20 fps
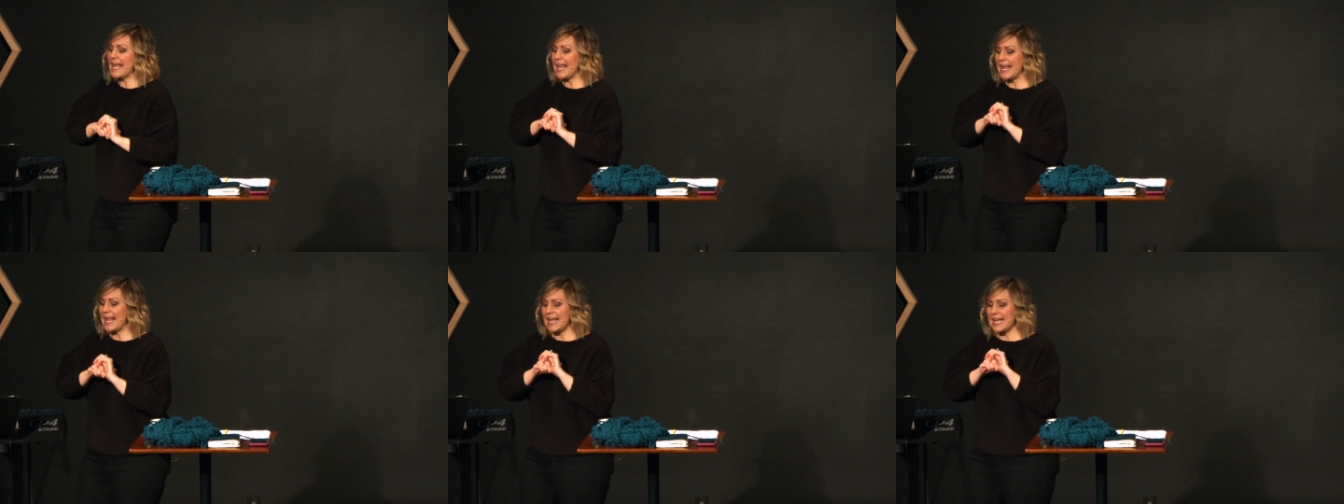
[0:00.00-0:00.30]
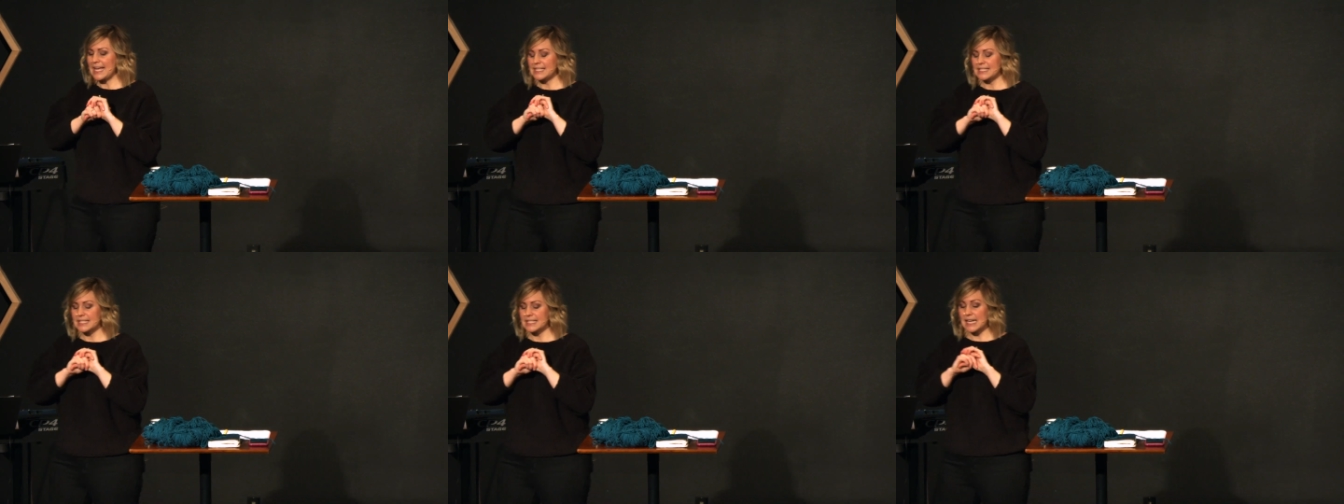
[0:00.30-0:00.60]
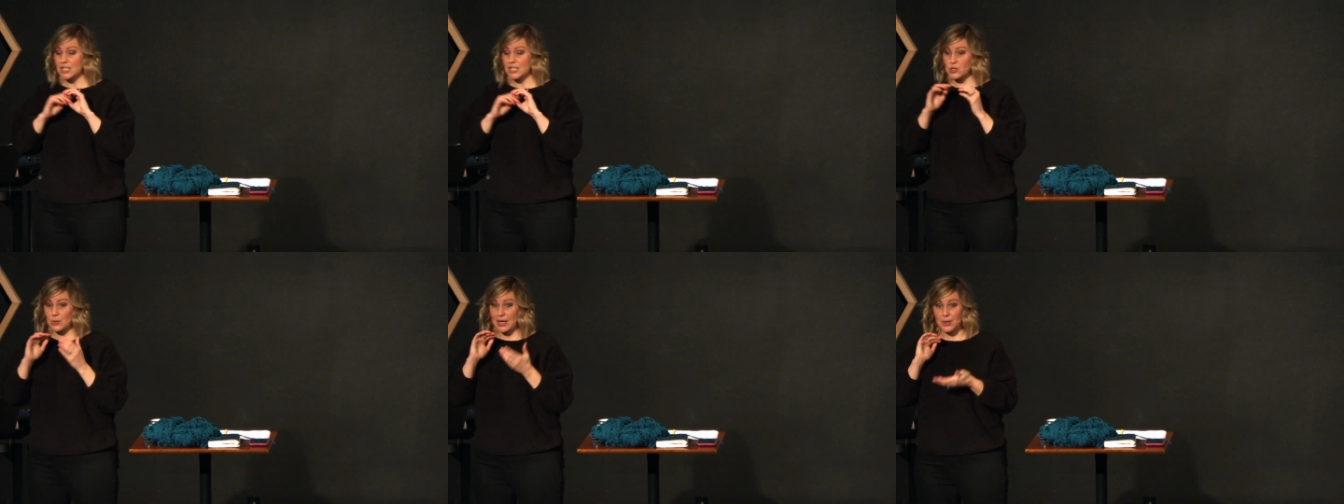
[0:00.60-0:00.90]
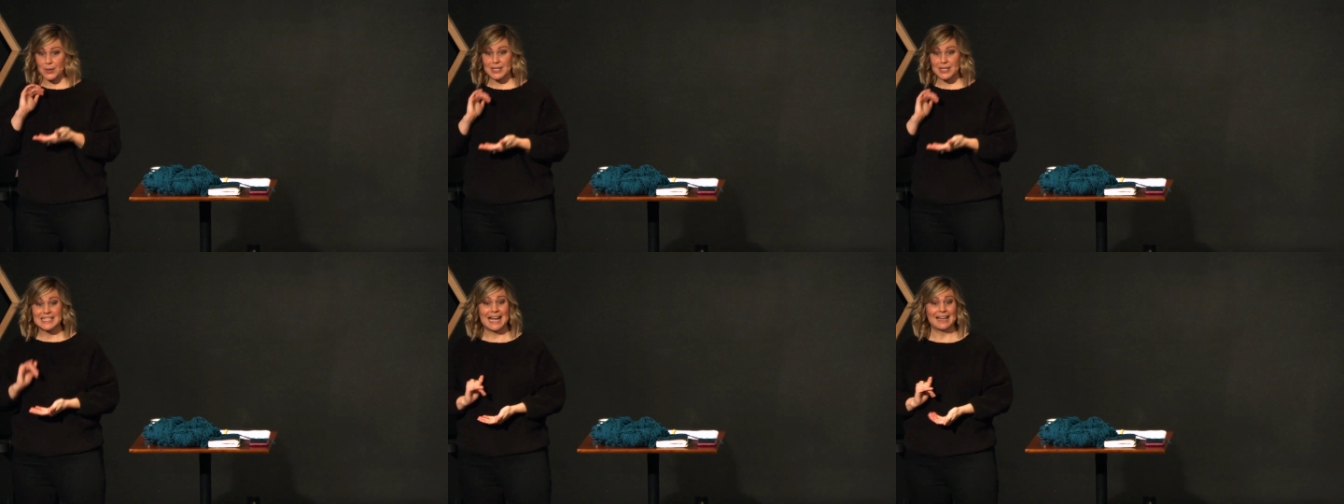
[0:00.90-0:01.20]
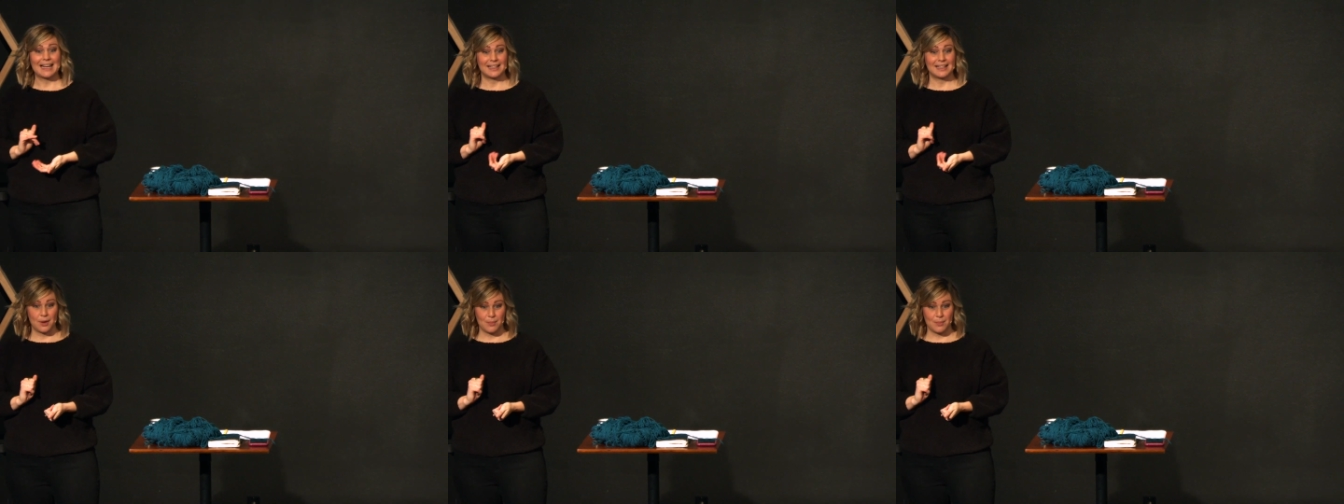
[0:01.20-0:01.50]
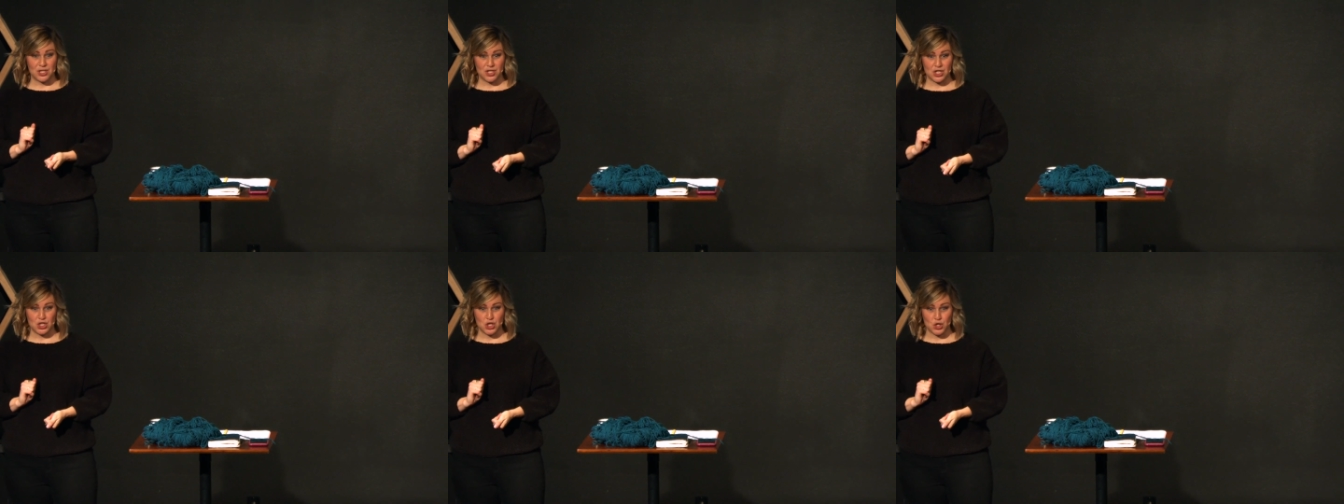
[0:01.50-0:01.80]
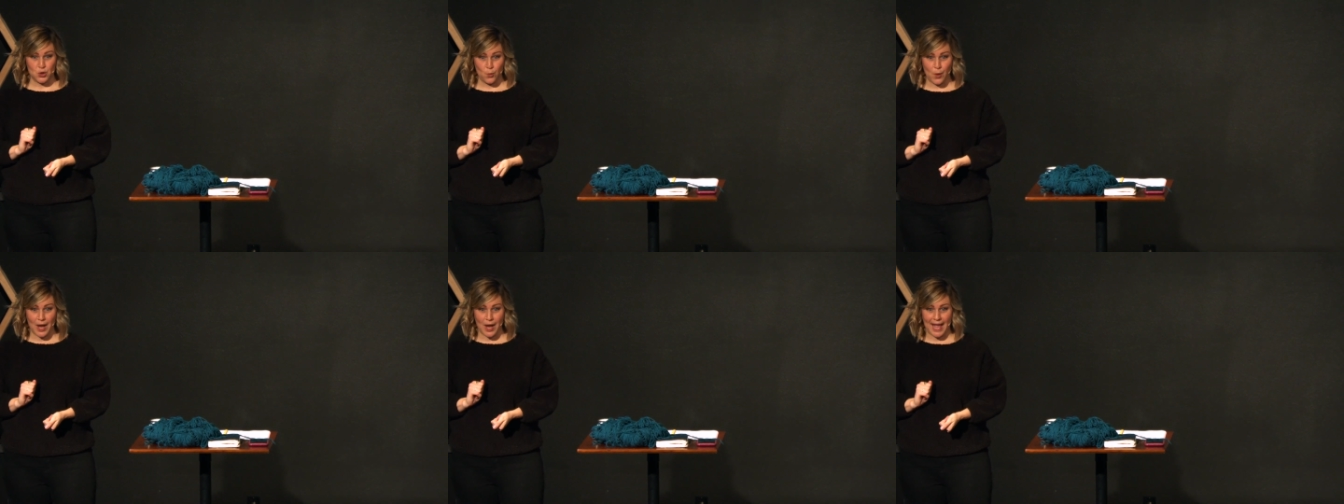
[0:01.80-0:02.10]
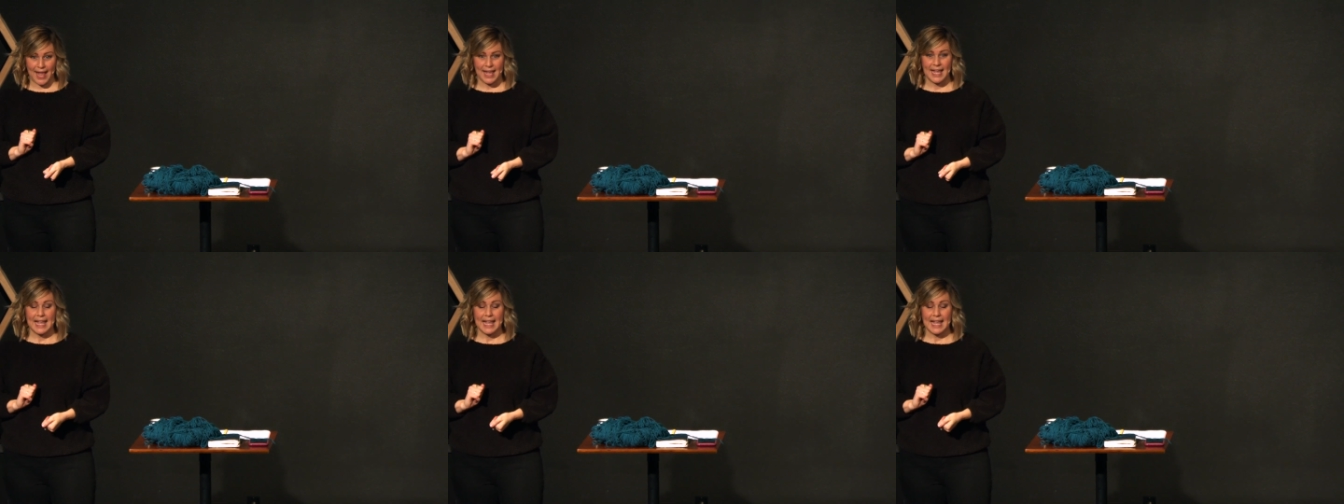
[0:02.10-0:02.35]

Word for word: And so I know exactly how much it should weigh.